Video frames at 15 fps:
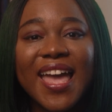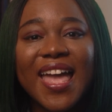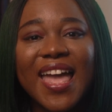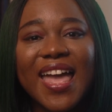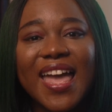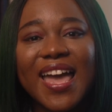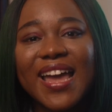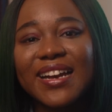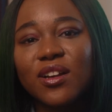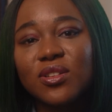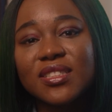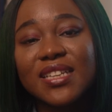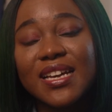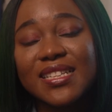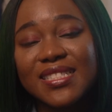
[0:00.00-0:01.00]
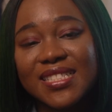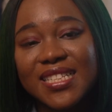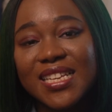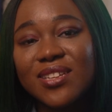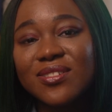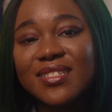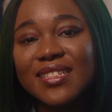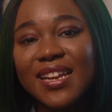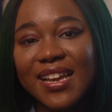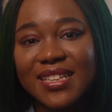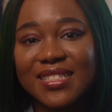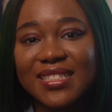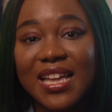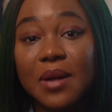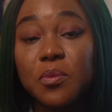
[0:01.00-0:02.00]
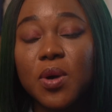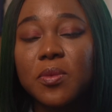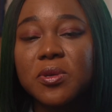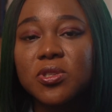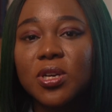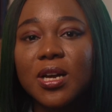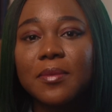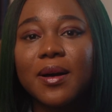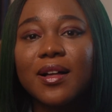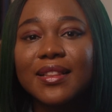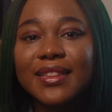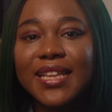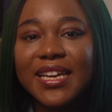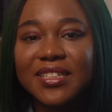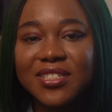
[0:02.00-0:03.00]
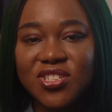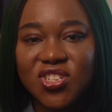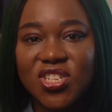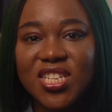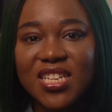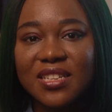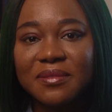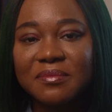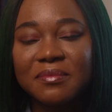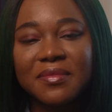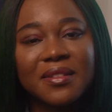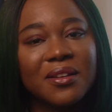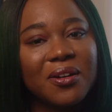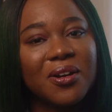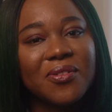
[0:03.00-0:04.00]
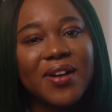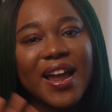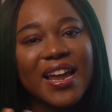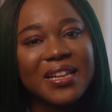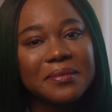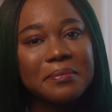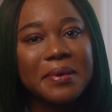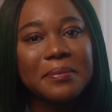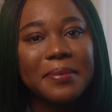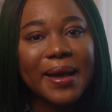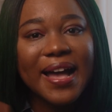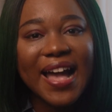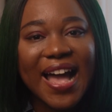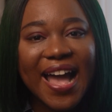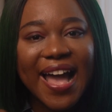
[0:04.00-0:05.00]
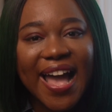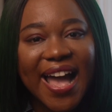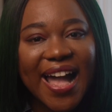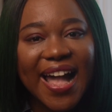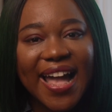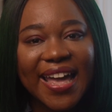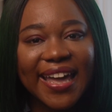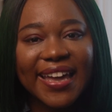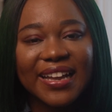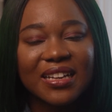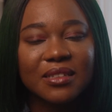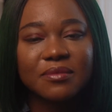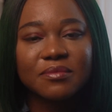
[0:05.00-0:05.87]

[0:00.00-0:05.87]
And until I see you next time when we talk about letter G, all right, bye-bye.